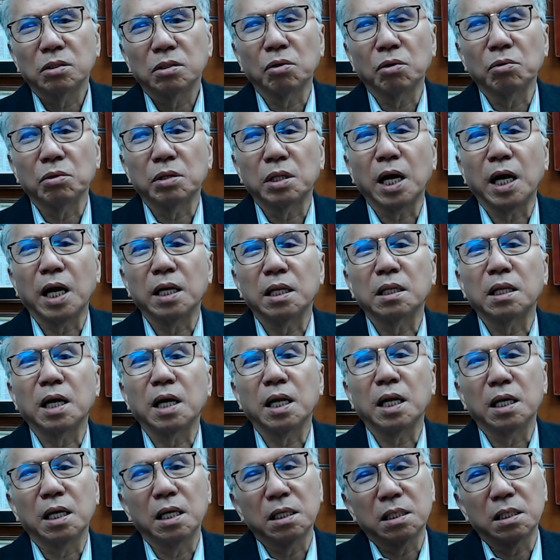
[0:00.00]
So
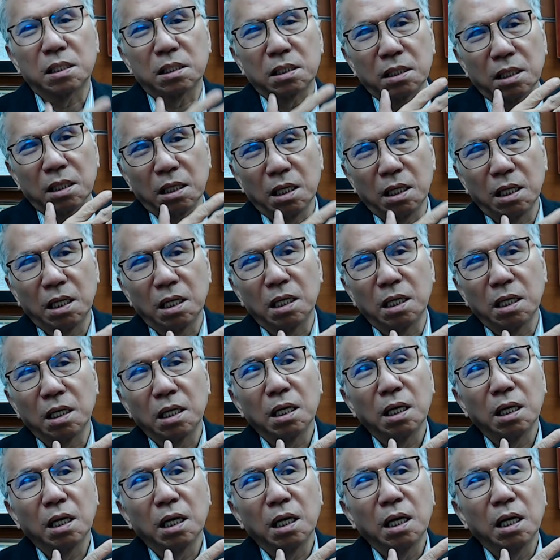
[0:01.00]
that is
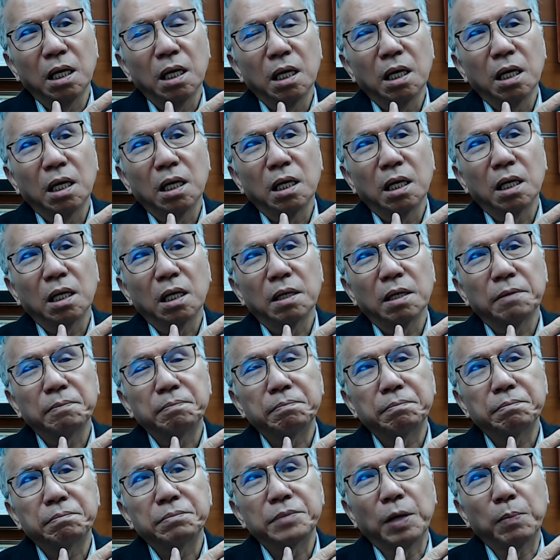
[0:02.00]

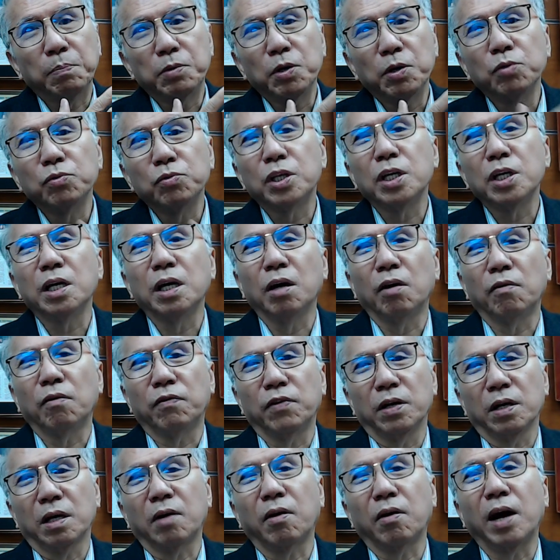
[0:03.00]
the beauty of
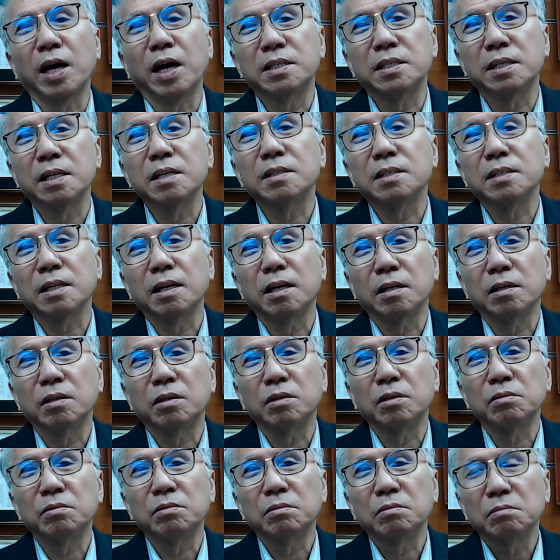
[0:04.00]
a crisis. You
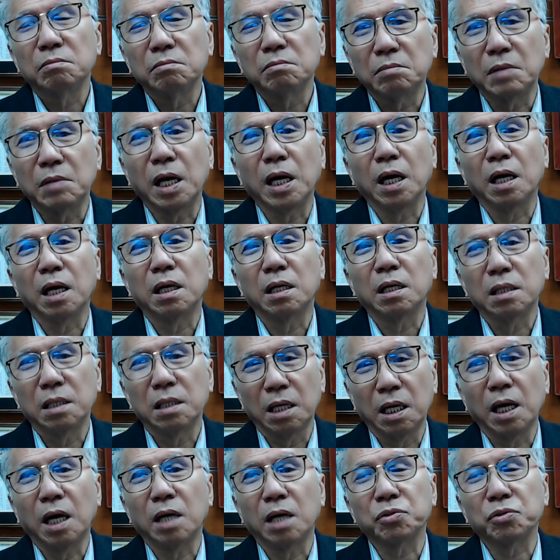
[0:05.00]
know.
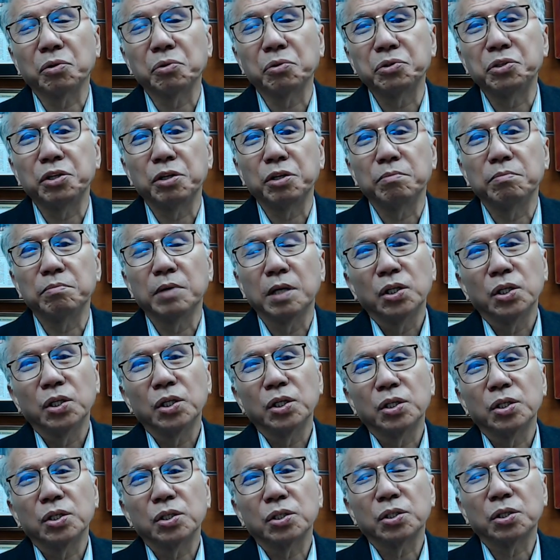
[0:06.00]
They are so cheap.
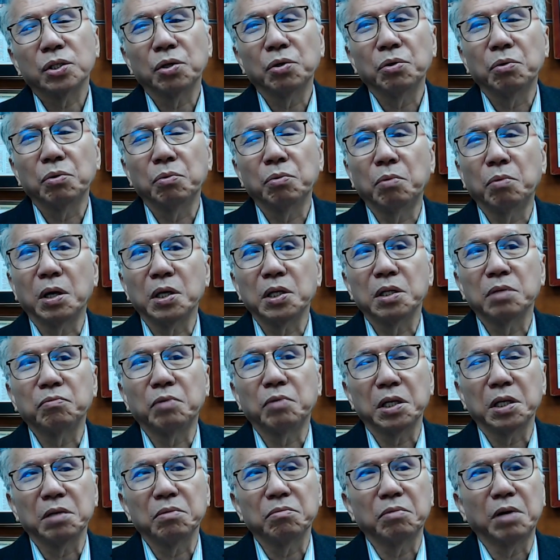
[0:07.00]
So
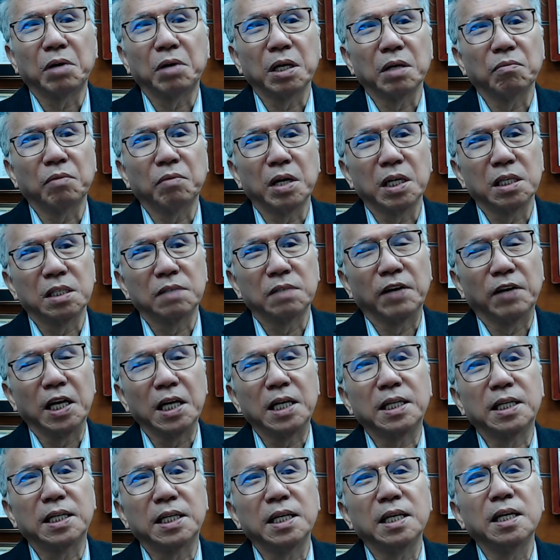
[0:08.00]
what is very
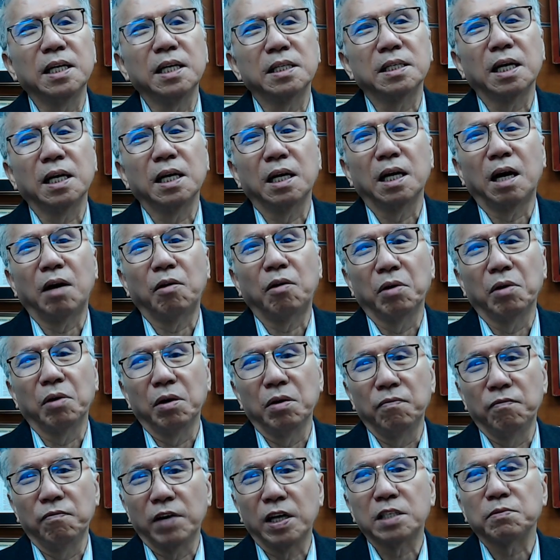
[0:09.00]
key is that our
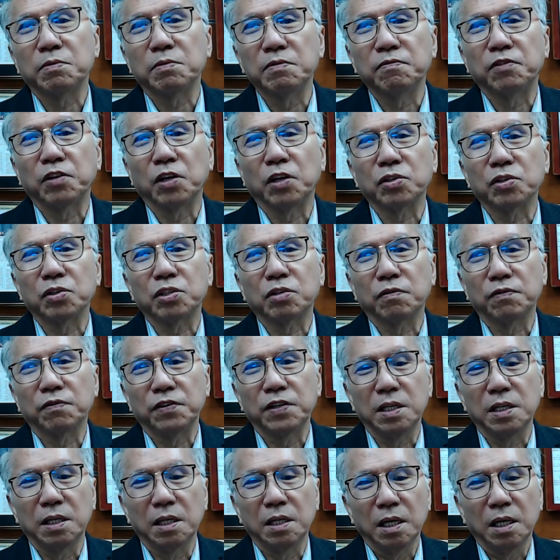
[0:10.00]
investment
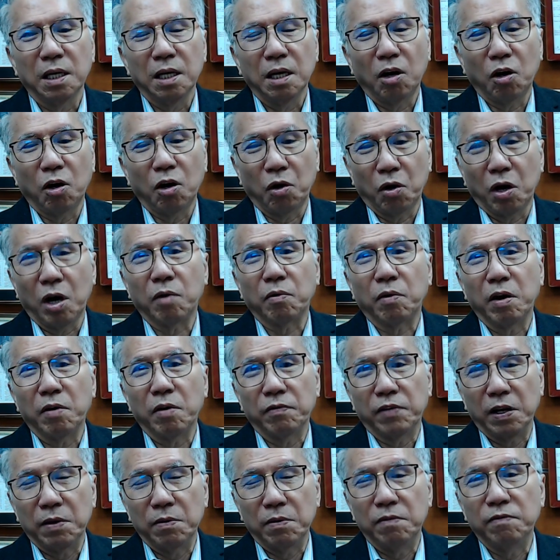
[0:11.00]
philosophy or our
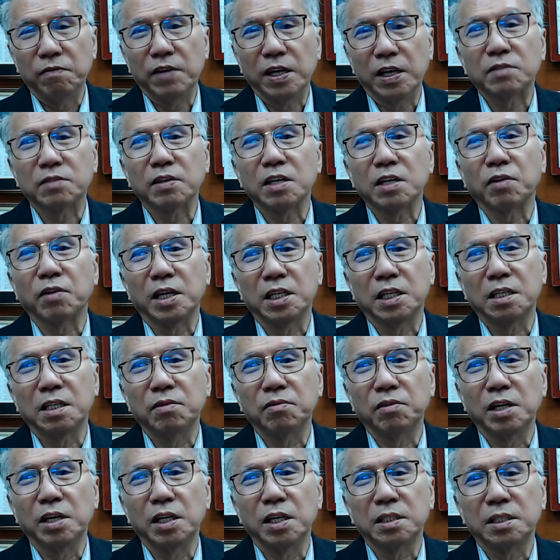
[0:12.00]
investment
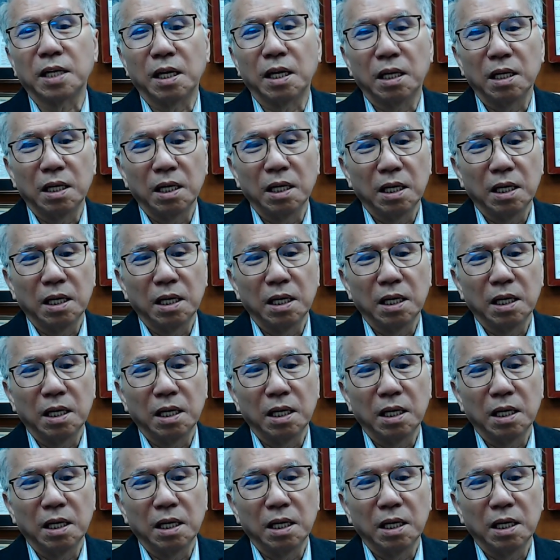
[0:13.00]
criteria is that